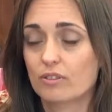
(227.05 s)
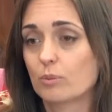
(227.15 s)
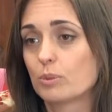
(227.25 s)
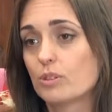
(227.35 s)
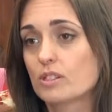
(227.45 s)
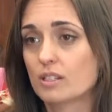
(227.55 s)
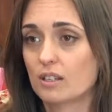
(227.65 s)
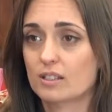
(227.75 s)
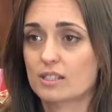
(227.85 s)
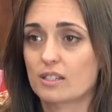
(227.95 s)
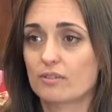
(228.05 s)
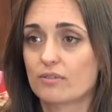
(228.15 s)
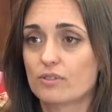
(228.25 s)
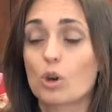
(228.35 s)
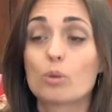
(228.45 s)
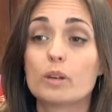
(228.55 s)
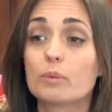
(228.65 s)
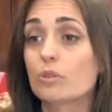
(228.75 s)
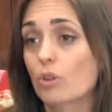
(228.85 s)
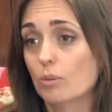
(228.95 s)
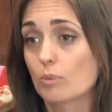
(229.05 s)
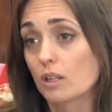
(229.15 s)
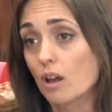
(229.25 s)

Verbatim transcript: abused us, they've told me I'm throwing my